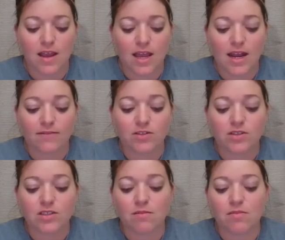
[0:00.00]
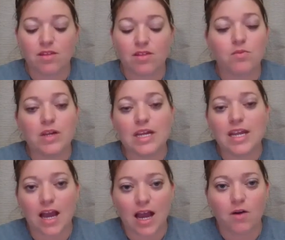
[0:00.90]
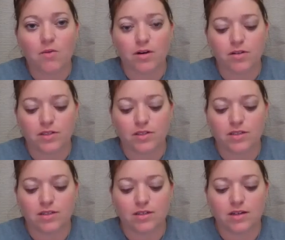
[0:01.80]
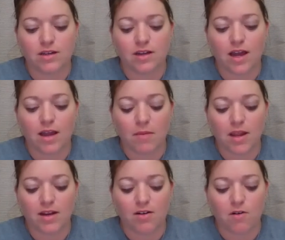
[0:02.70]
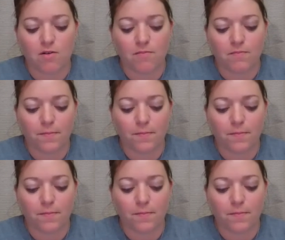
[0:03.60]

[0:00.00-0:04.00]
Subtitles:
And after some 3 hours, I made it home.